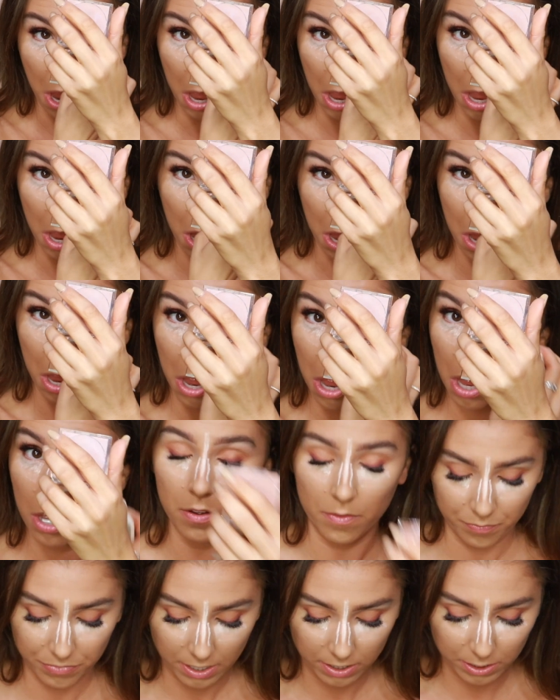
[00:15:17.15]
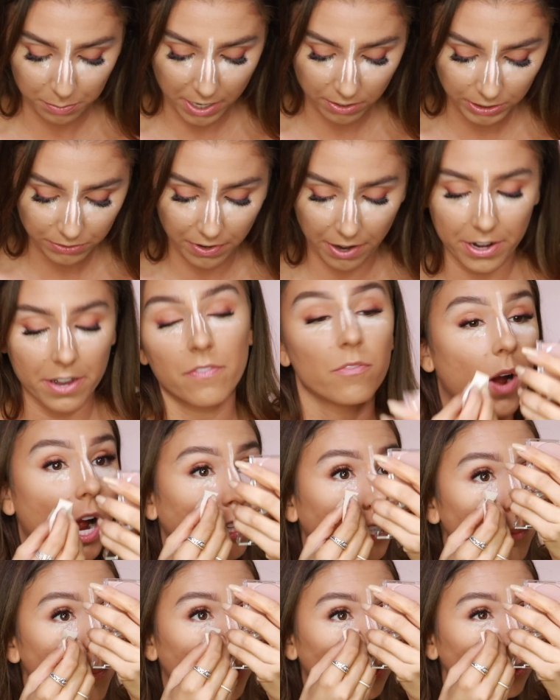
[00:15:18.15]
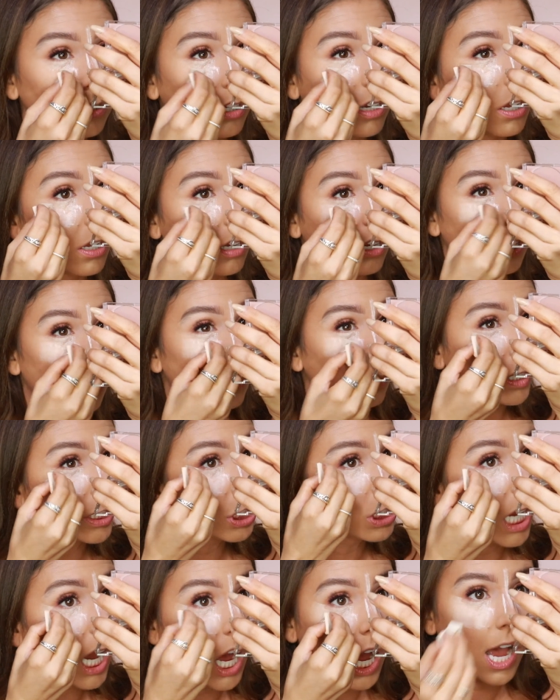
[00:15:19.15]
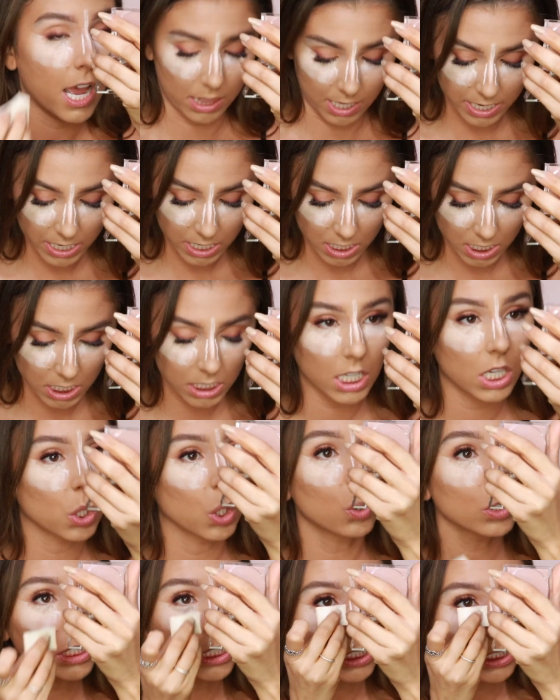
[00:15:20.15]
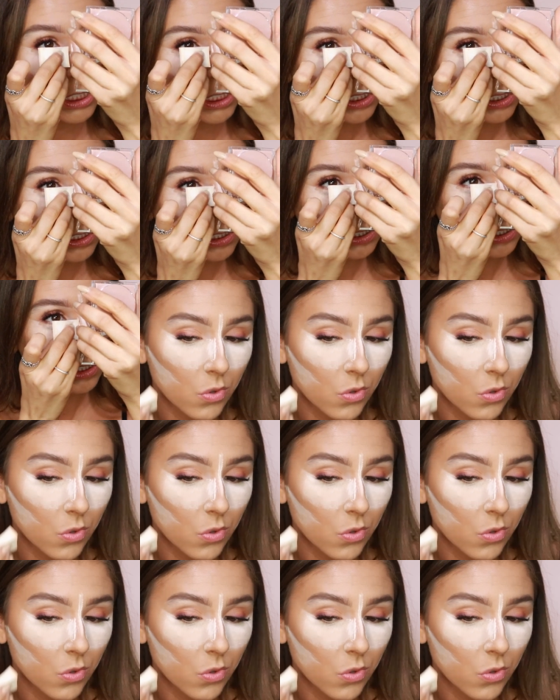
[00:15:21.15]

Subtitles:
So that's normal for me. So I'm just taking a triangle sponge